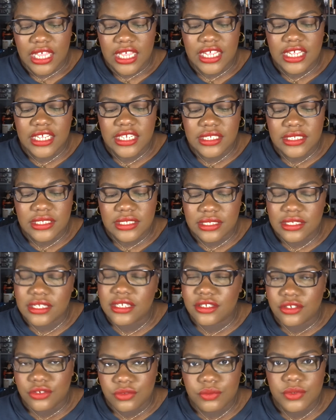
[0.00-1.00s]

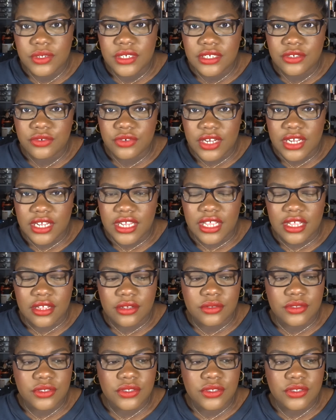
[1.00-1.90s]
It's really drying out,